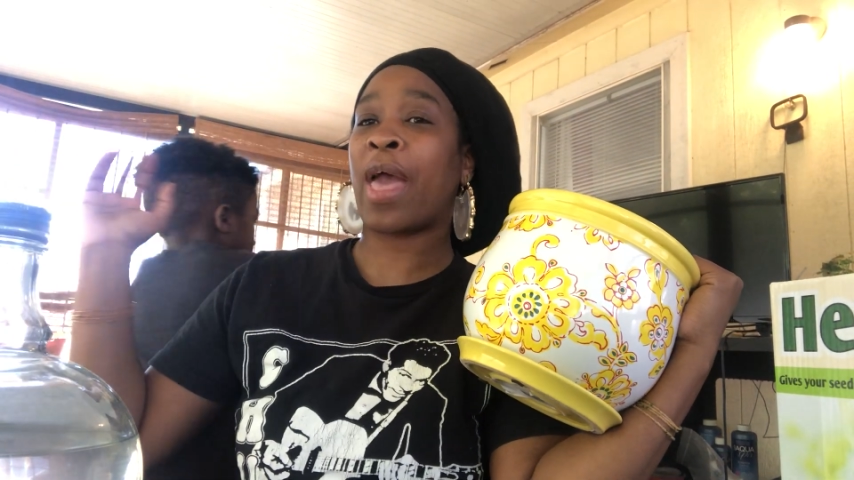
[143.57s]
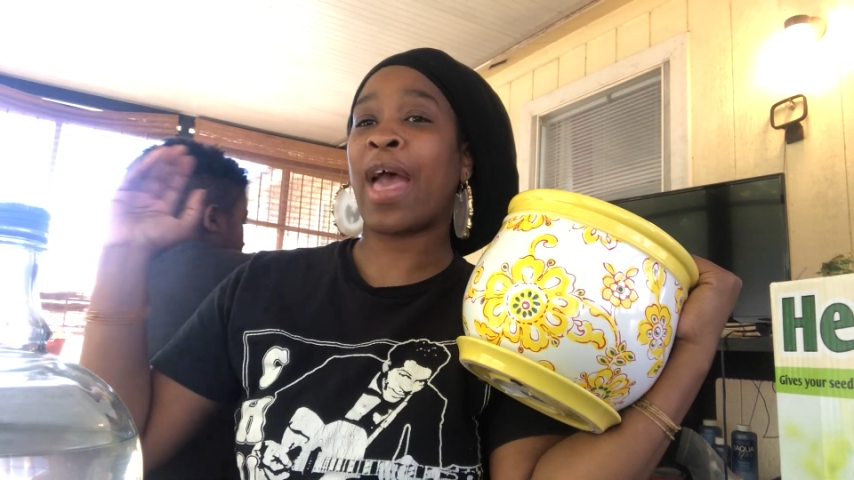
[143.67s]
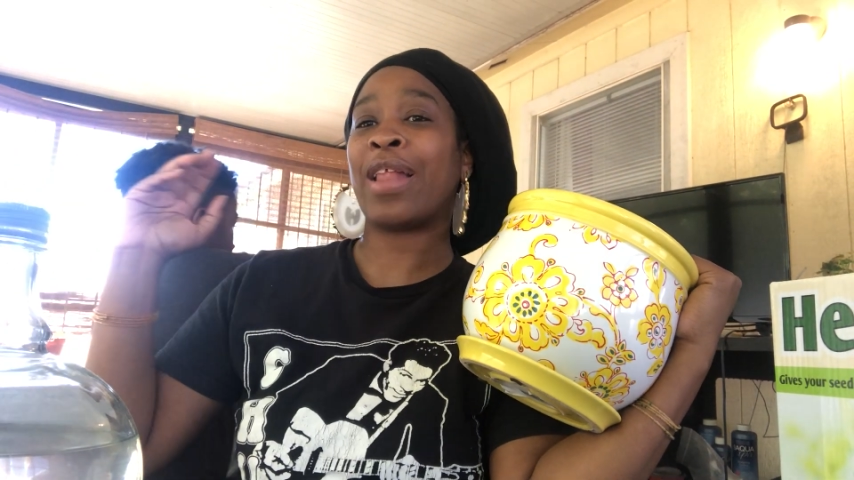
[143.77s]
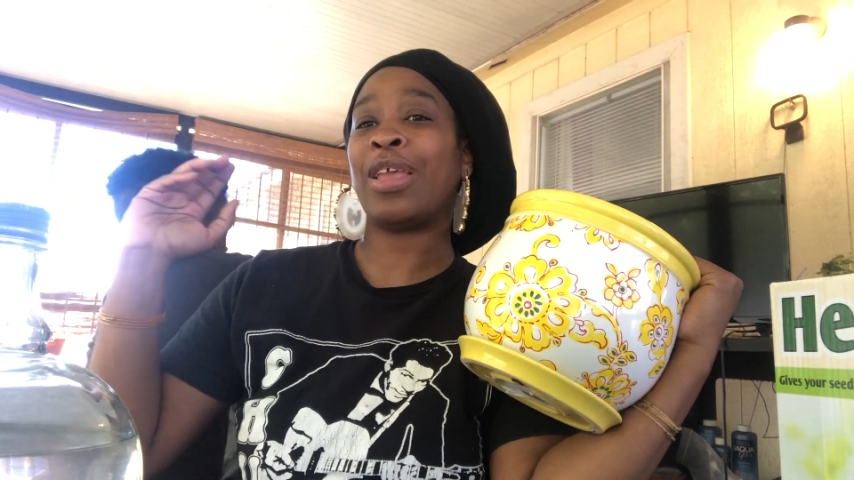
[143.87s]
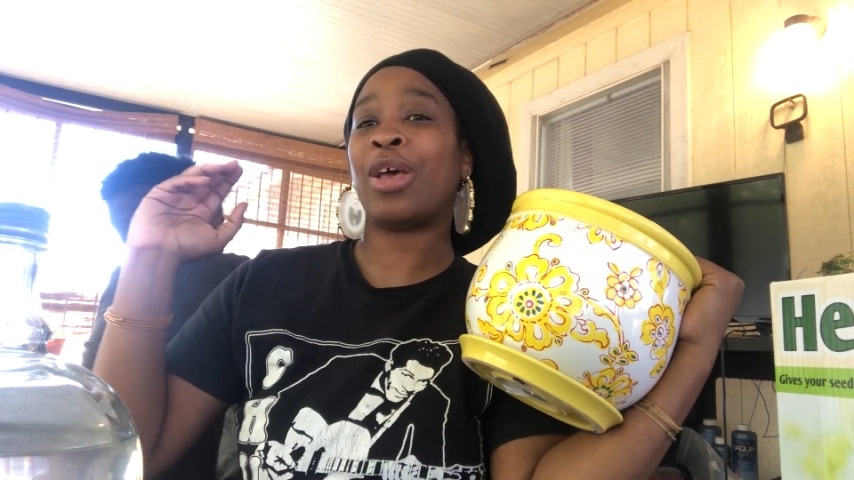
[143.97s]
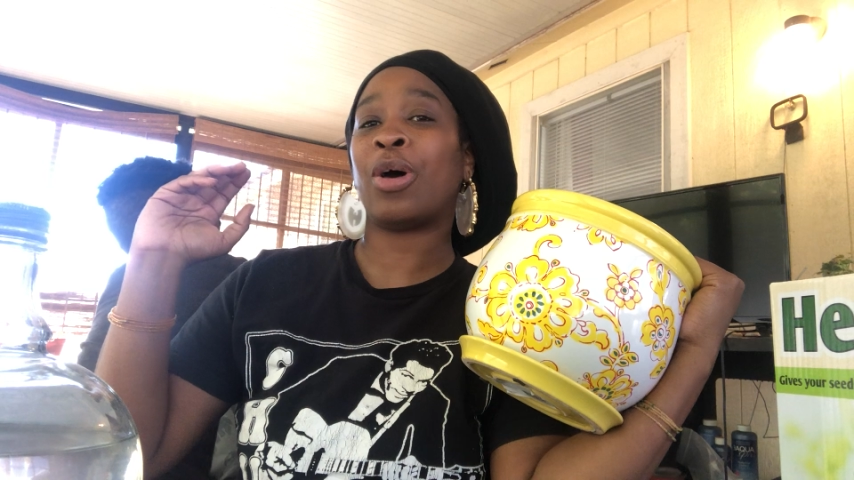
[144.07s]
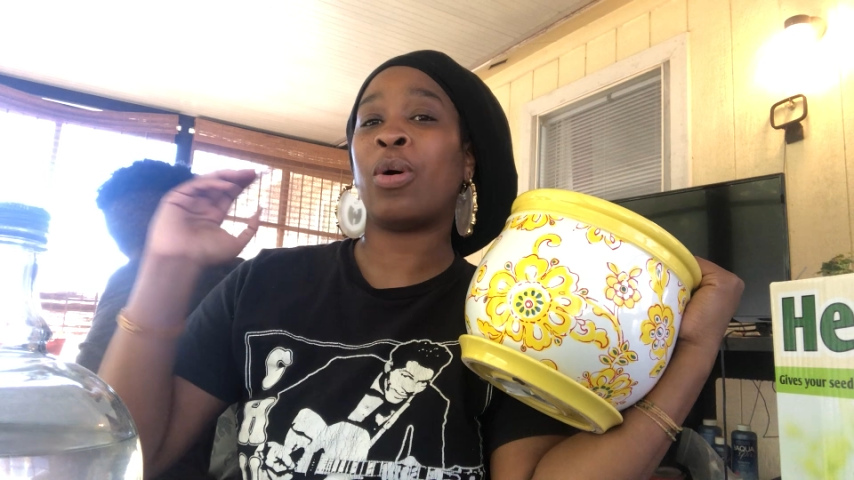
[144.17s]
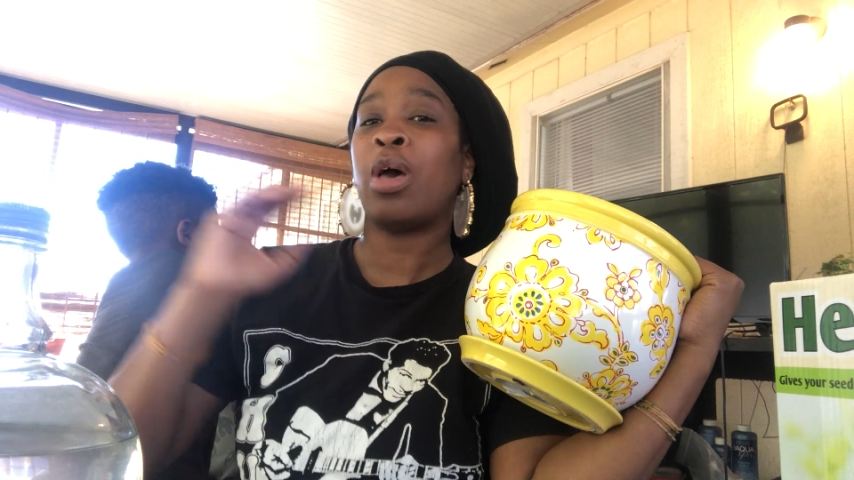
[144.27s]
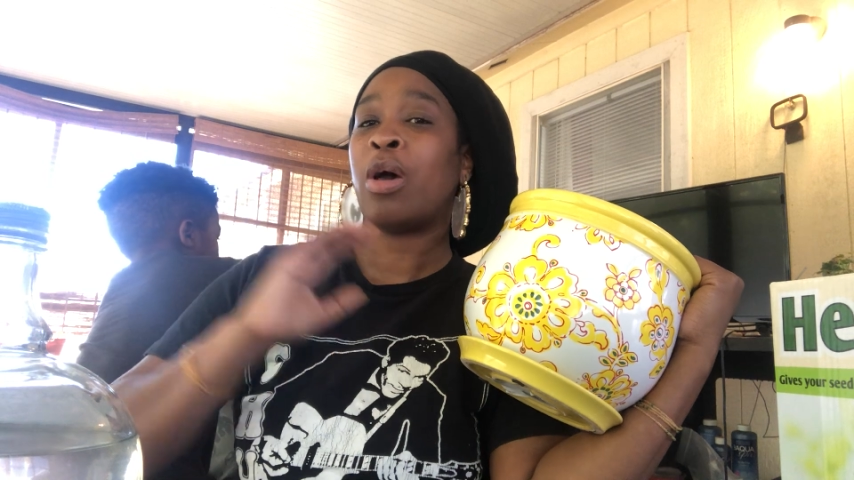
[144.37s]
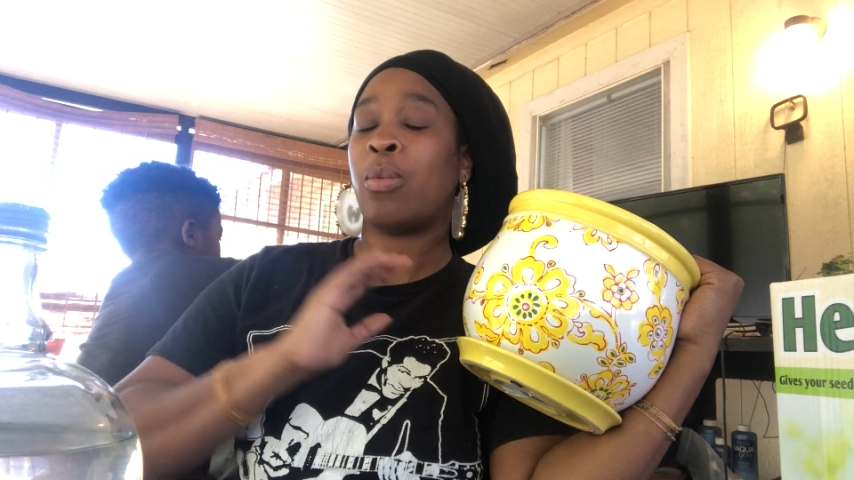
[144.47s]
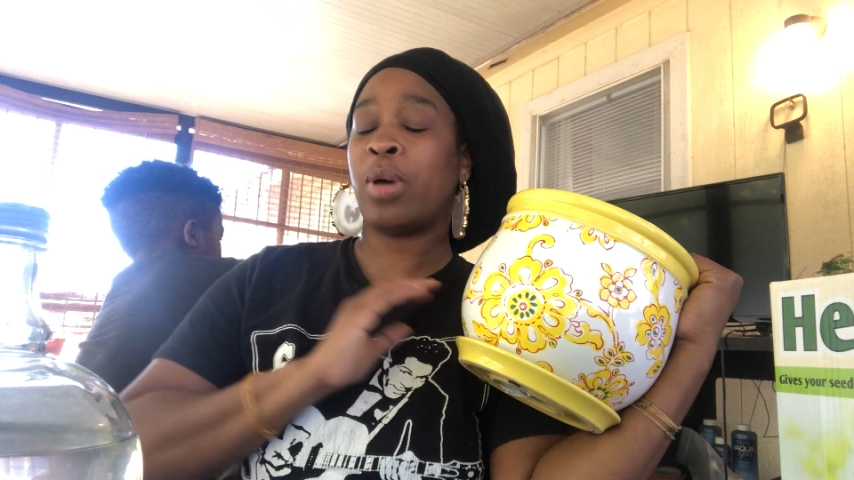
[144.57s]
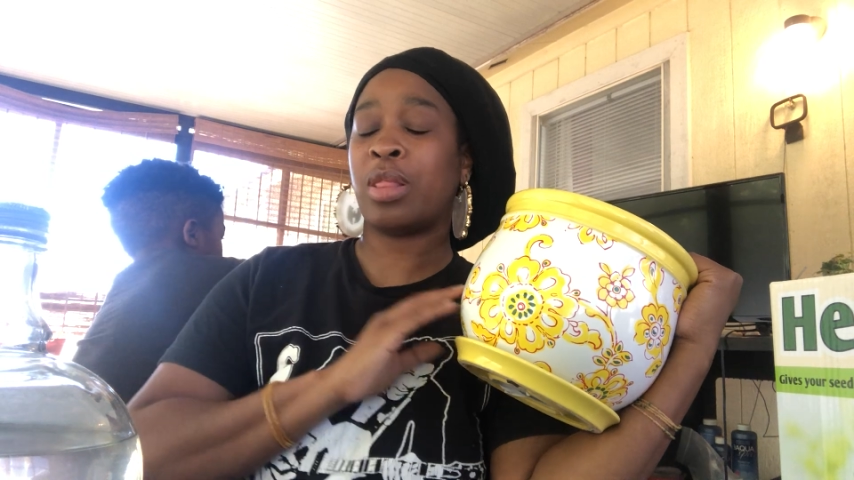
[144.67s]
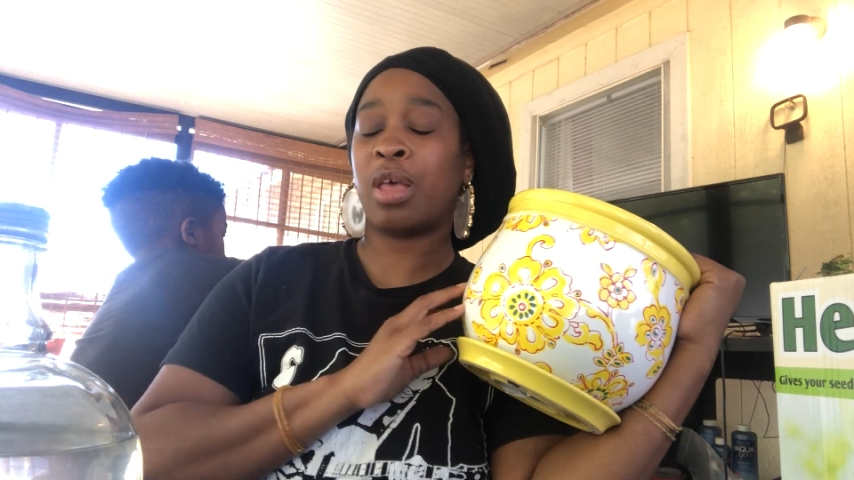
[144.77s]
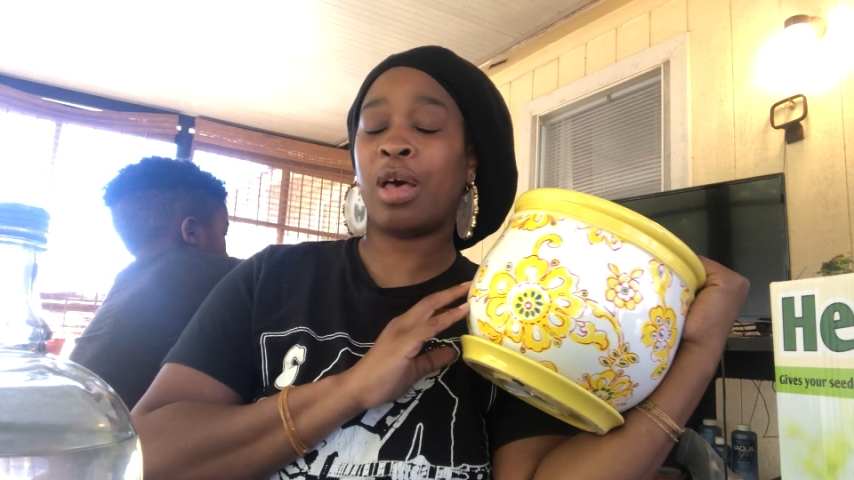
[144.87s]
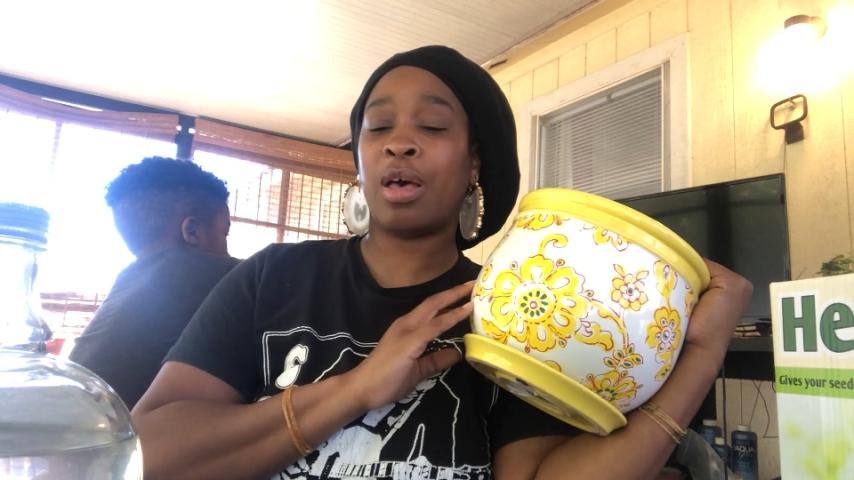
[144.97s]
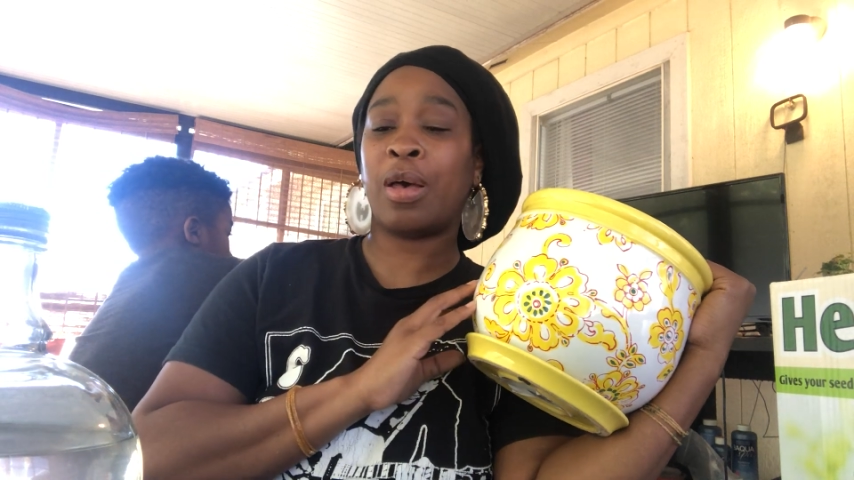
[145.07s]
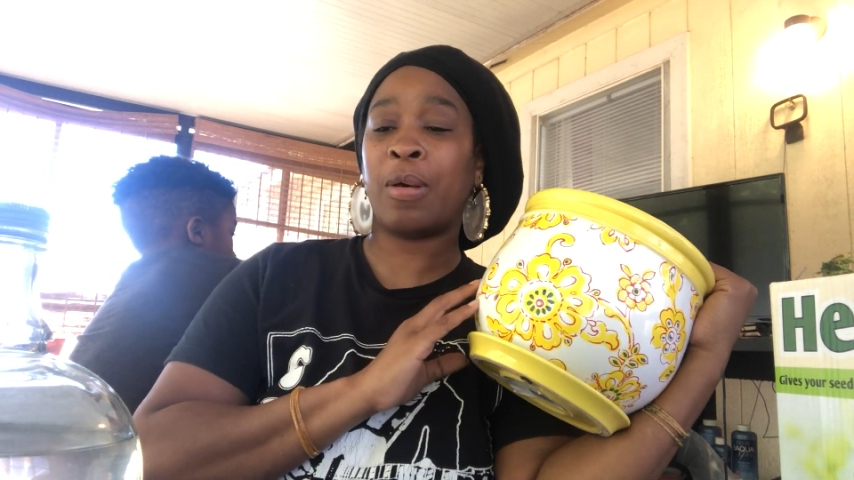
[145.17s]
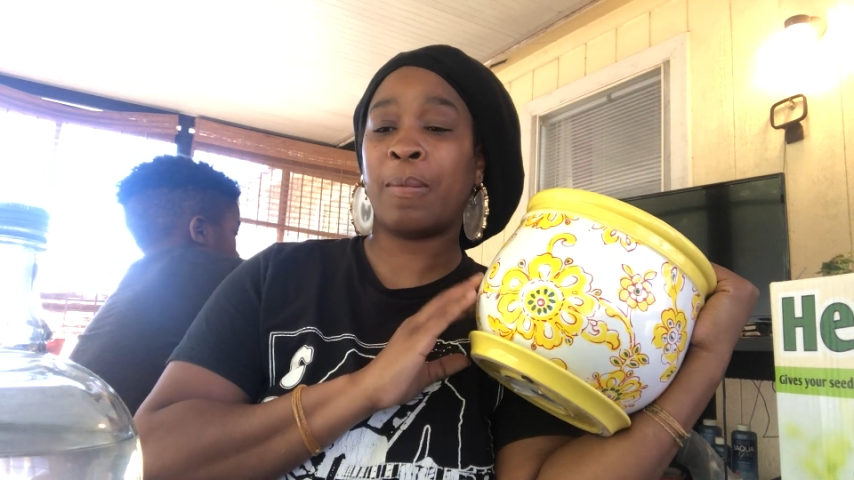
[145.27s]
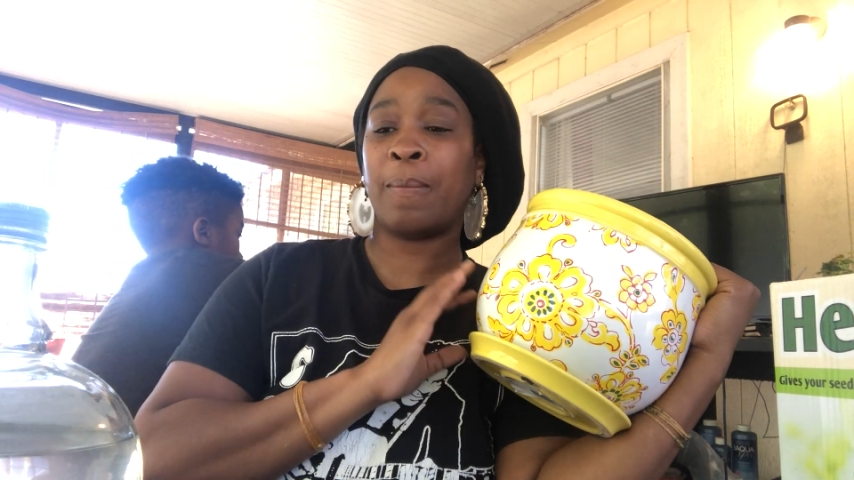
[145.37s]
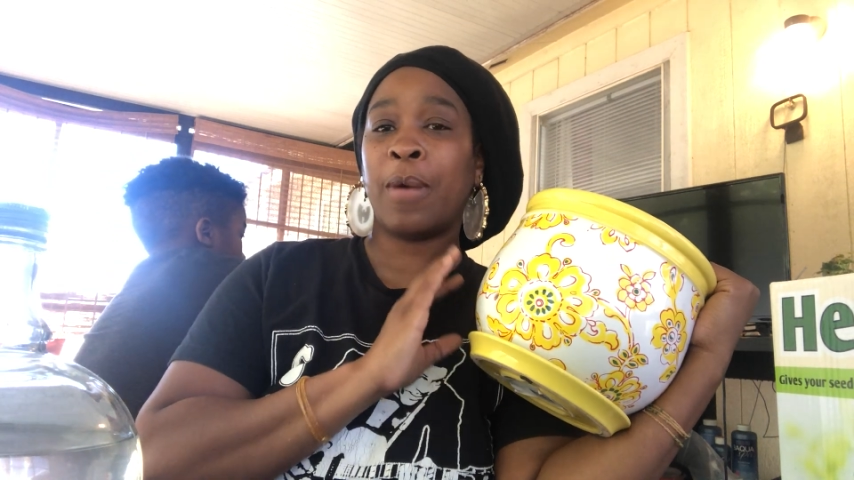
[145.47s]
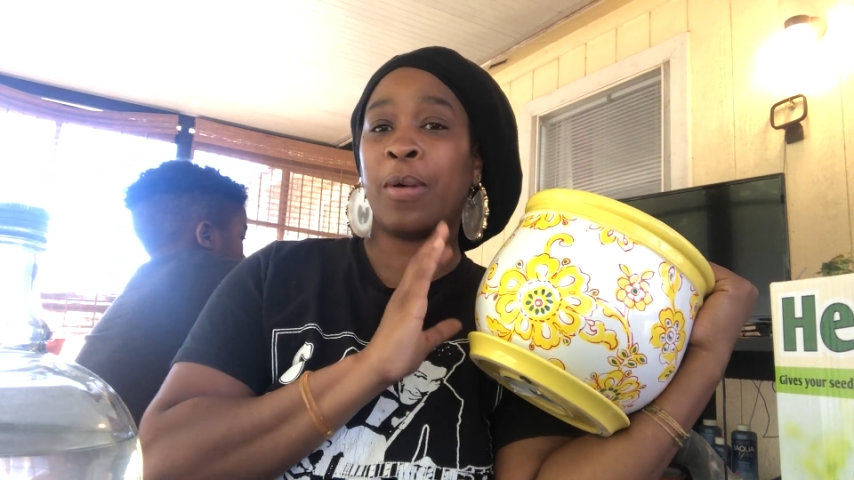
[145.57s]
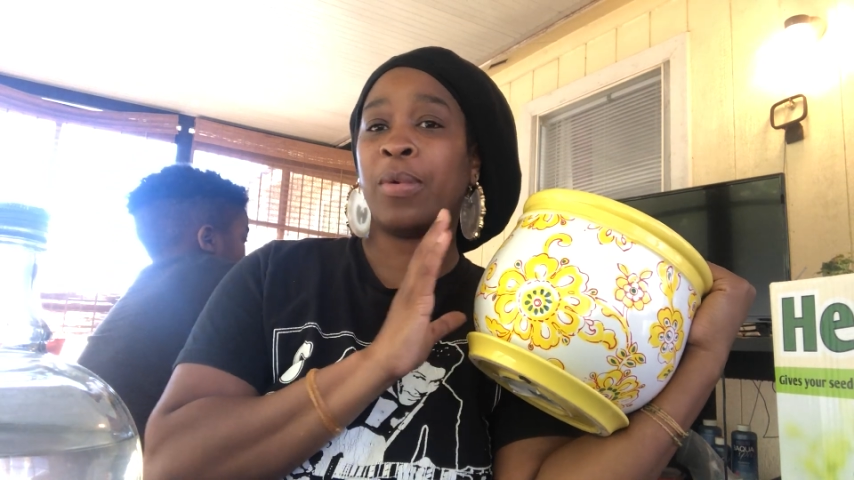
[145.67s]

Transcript: patio with um,